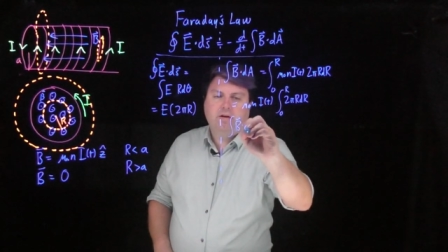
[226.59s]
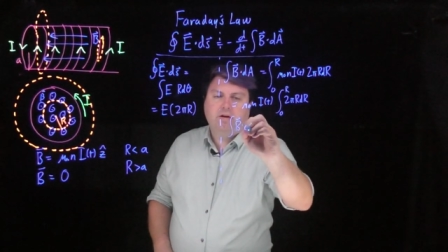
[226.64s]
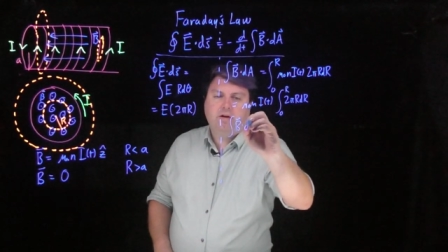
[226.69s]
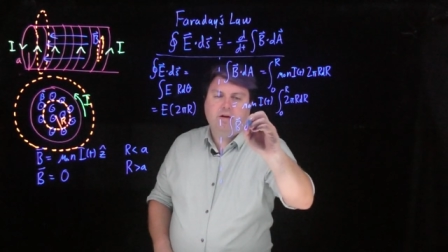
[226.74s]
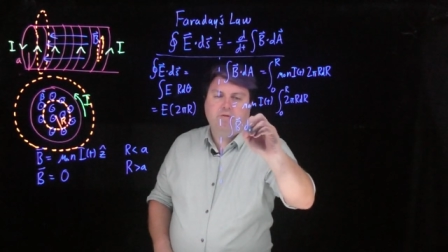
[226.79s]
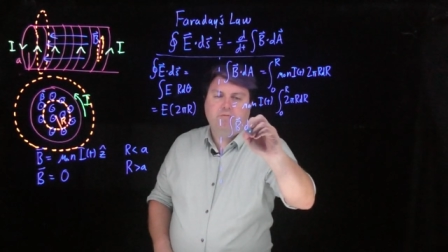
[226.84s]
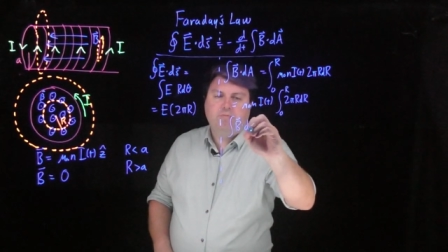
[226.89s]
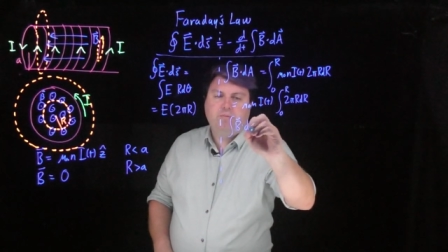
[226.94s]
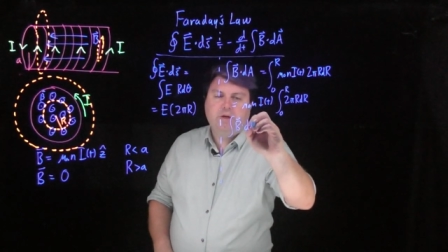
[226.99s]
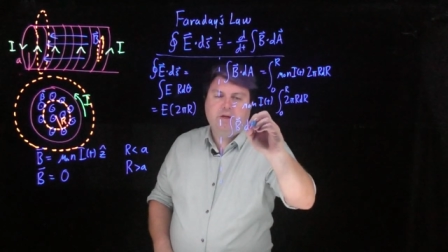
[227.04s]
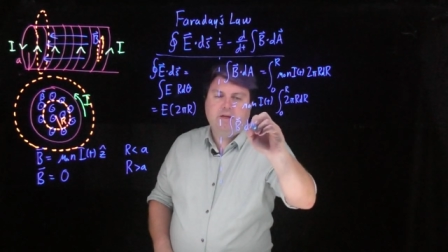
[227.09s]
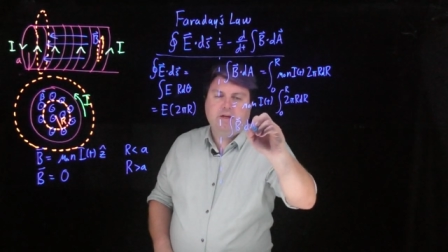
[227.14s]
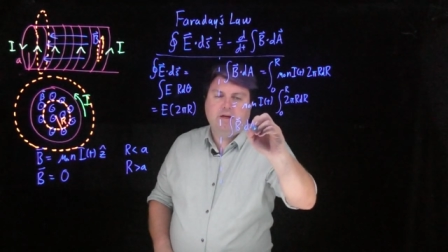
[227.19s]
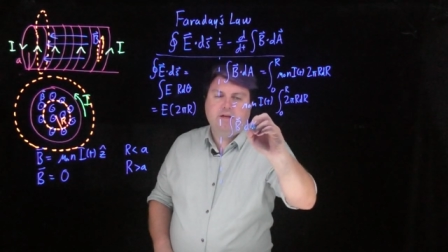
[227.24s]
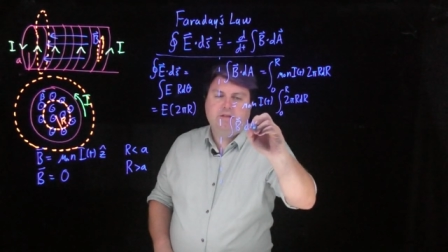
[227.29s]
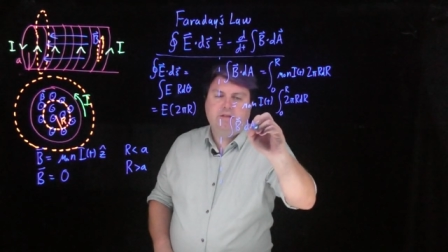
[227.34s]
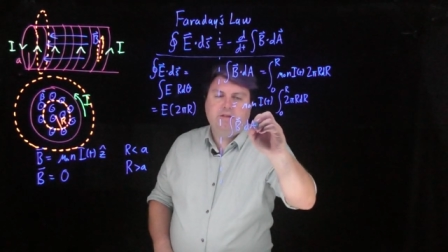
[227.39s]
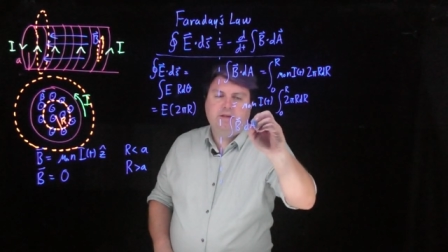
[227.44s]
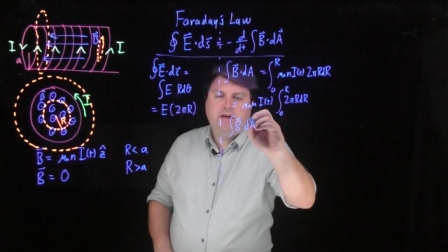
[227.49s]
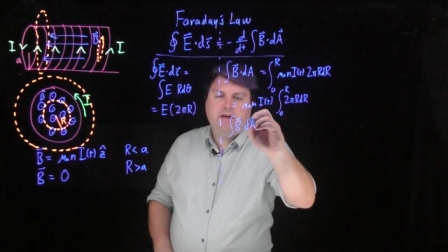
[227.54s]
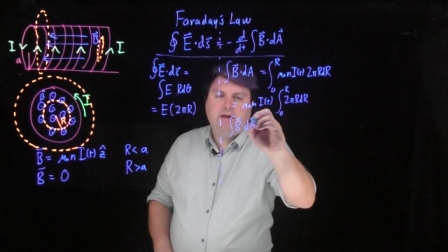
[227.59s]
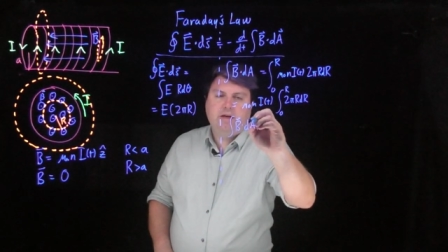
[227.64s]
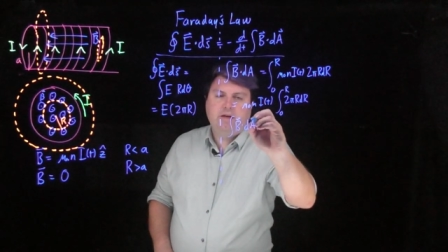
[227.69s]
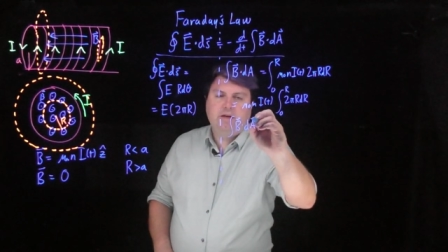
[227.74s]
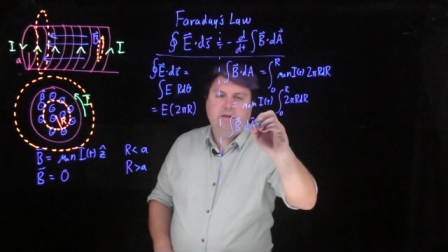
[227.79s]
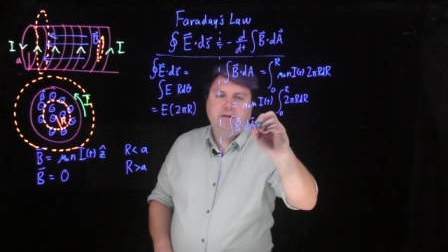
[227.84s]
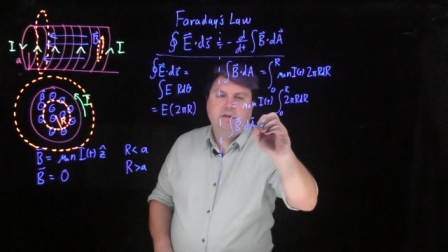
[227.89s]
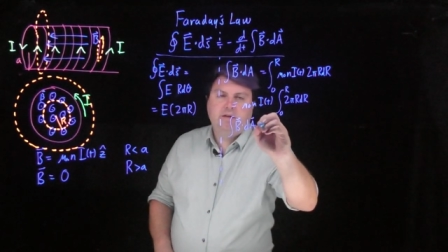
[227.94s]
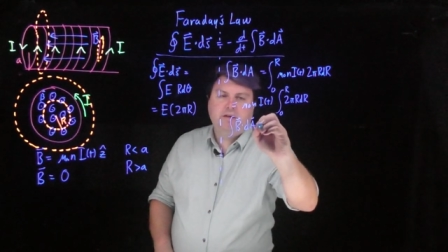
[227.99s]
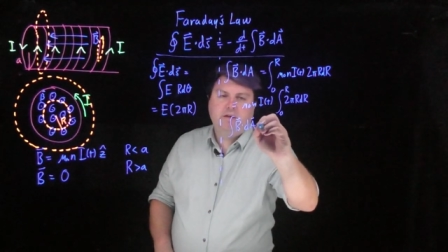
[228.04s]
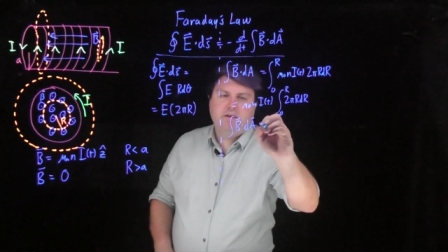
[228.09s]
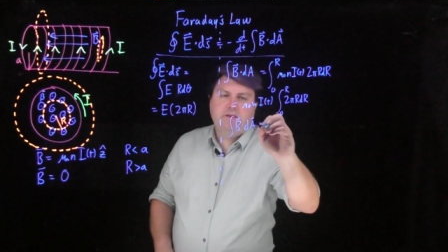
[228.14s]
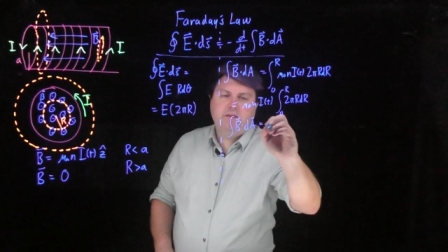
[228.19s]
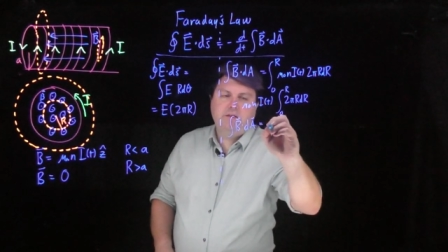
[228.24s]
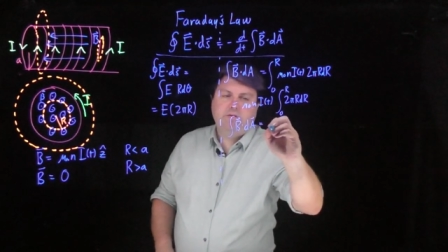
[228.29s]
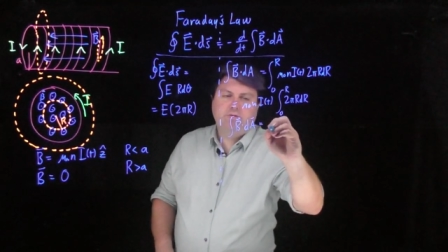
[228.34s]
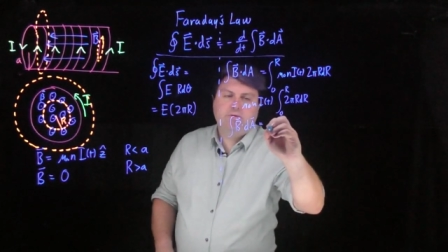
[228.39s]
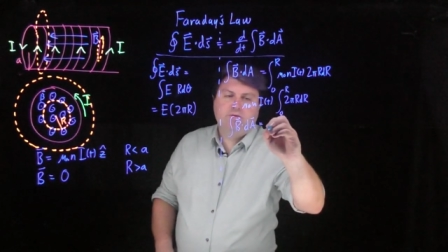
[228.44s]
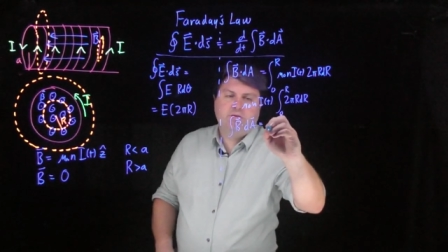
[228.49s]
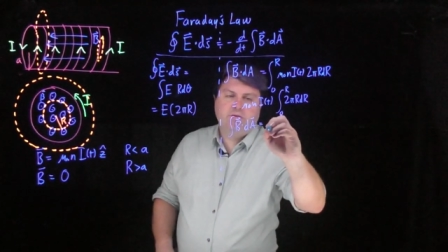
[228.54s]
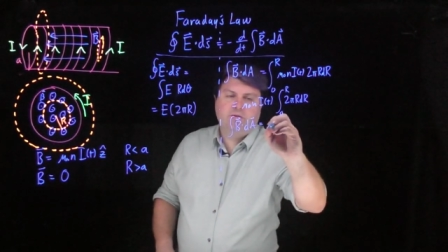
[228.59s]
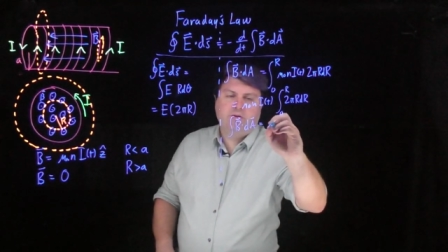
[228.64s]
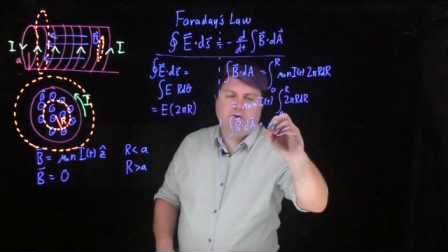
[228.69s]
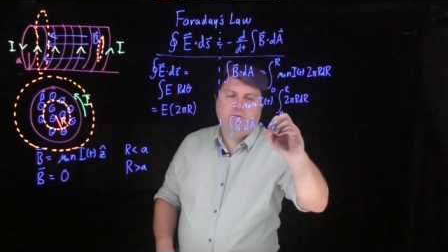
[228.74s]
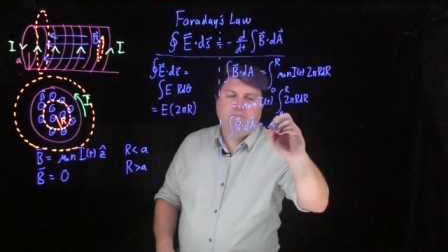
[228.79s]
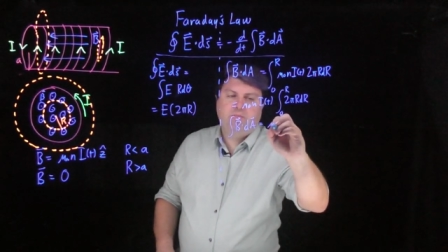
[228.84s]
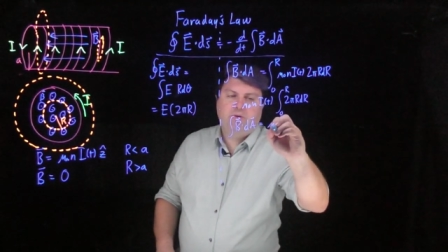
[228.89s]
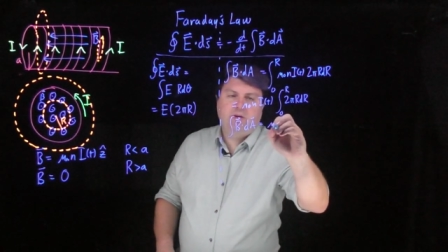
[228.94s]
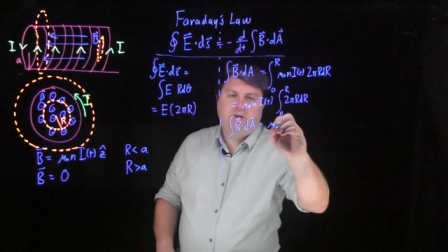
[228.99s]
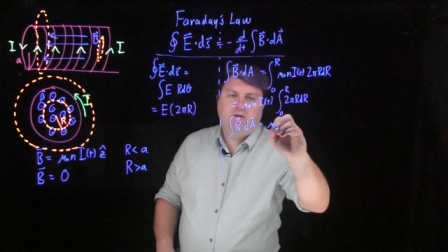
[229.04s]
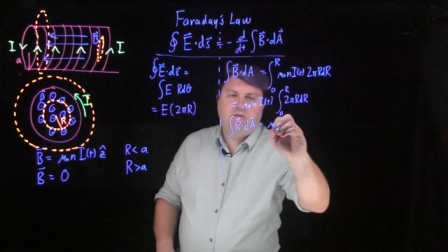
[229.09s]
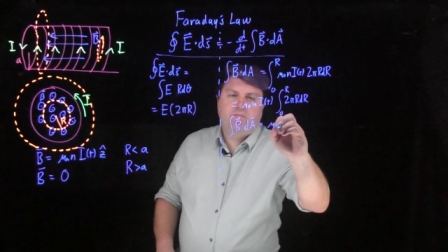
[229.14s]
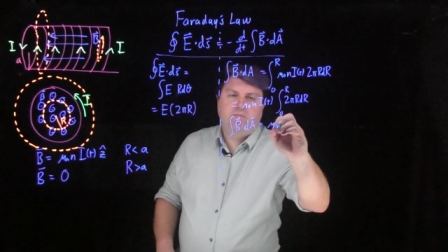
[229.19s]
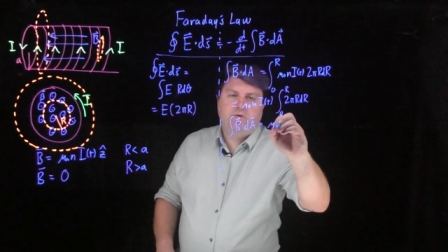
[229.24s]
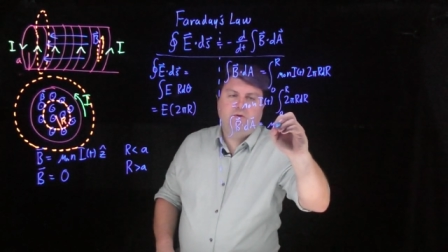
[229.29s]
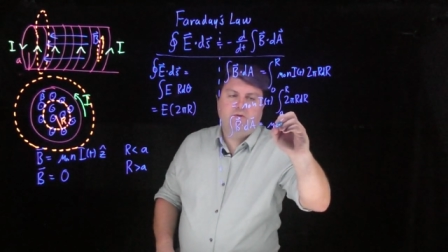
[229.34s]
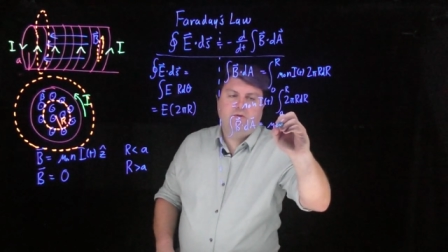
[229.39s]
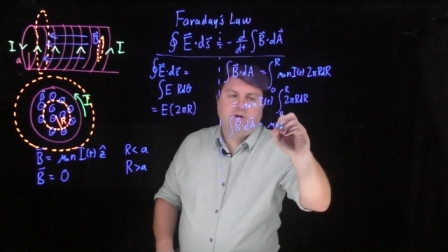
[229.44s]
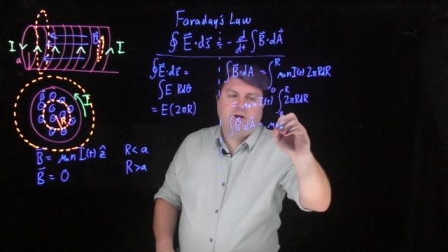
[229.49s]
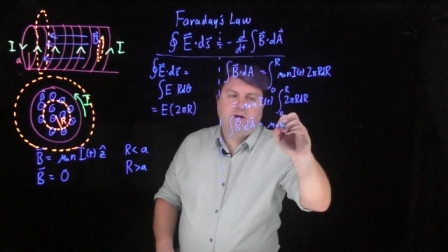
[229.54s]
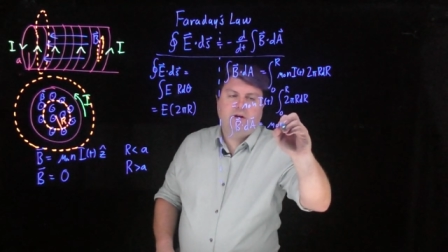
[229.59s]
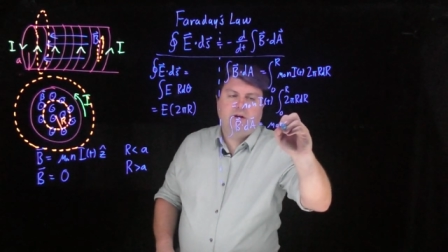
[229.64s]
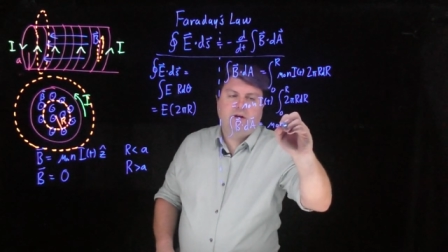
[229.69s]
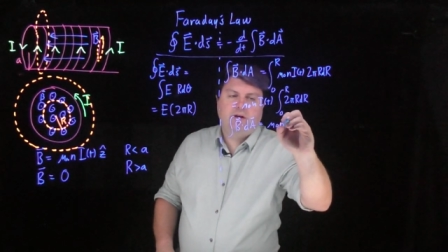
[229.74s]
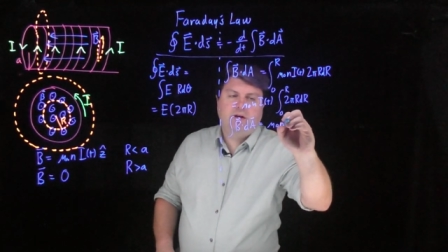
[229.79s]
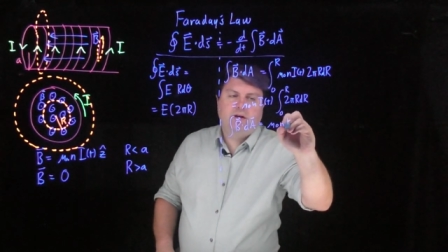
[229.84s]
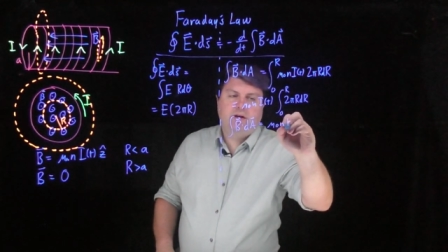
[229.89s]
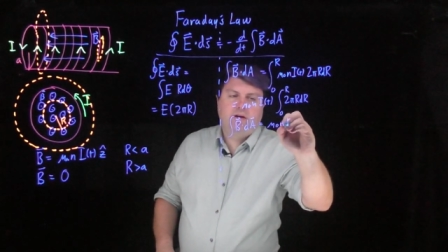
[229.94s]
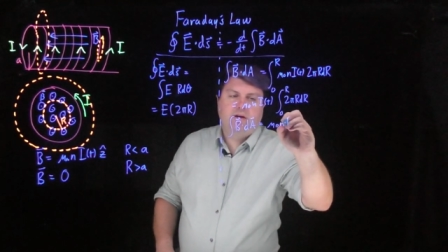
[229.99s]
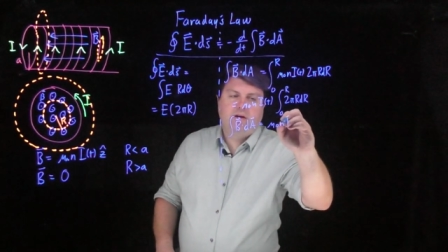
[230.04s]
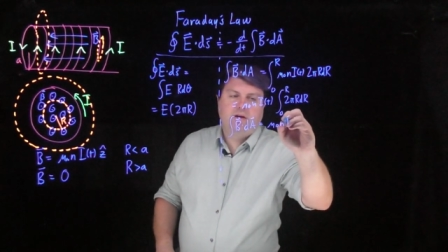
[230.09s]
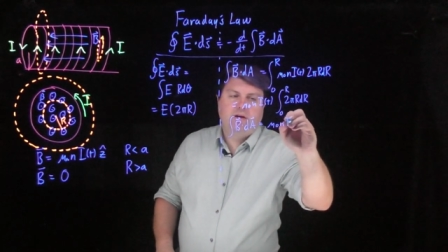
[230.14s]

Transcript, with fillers: of b dot dA is equal to our b mu naught n